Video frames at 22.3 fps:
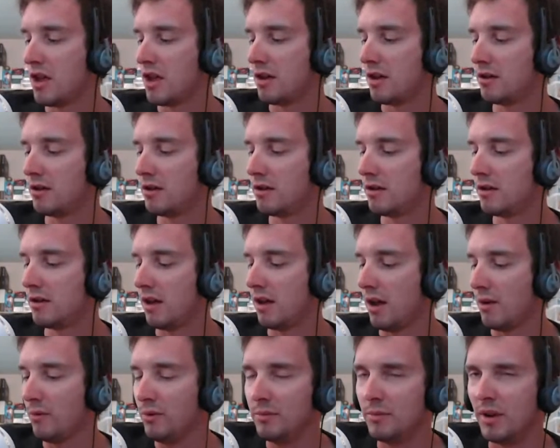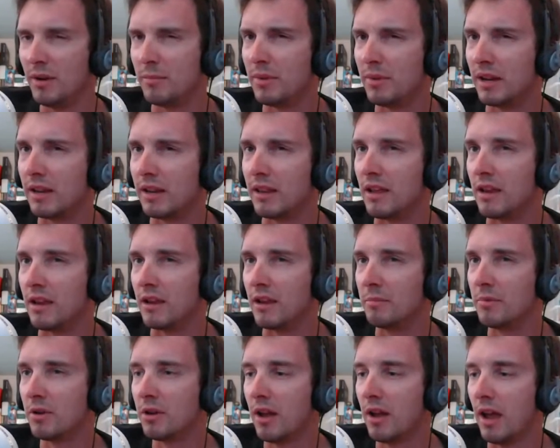I wouldn't mind picking that
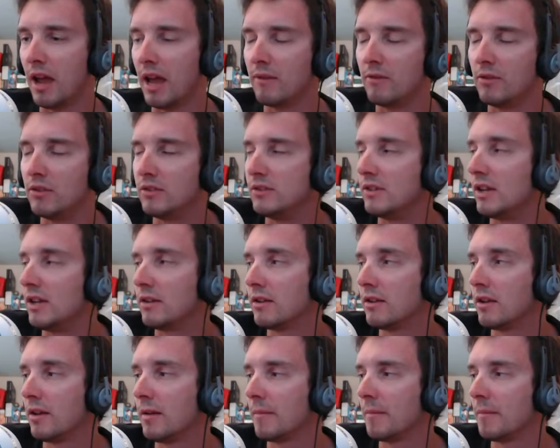up. I haven't yet.